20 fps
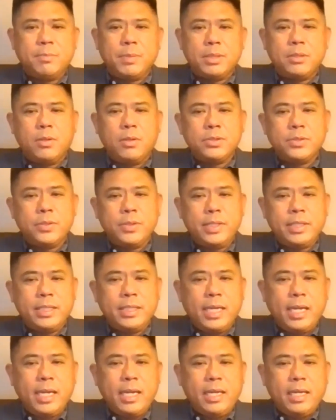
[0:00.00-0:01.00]
but also
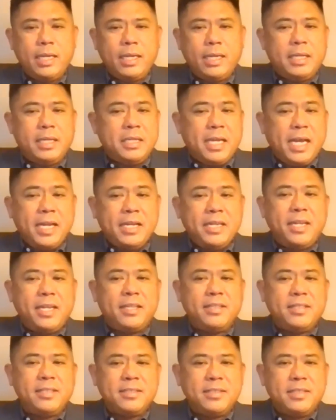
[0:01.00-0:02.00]
in any
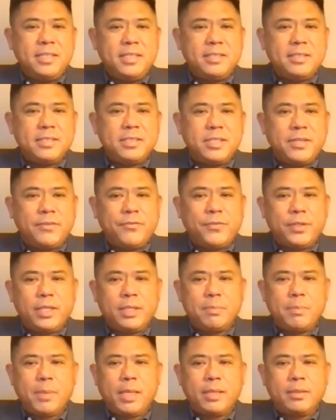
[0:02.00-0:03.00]
industry for
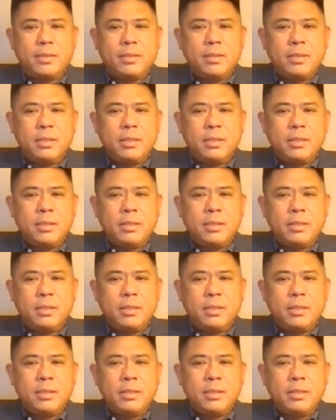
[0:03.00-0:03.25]
that matter.